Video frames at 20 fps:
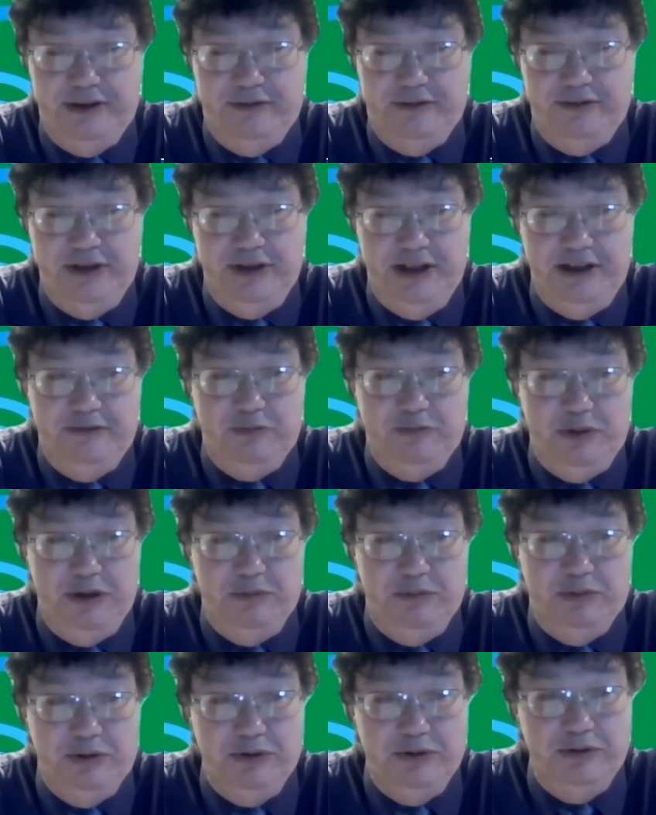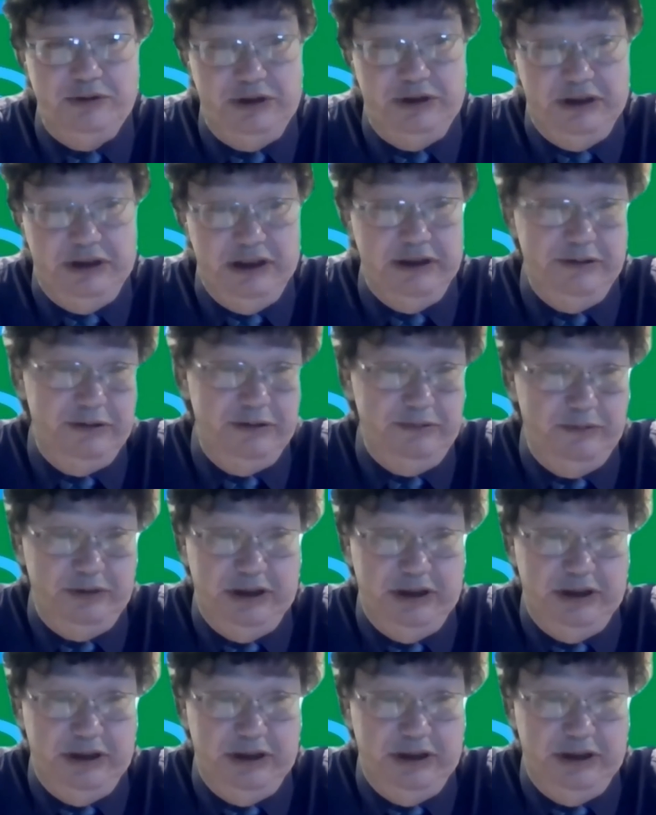of Native people who, who,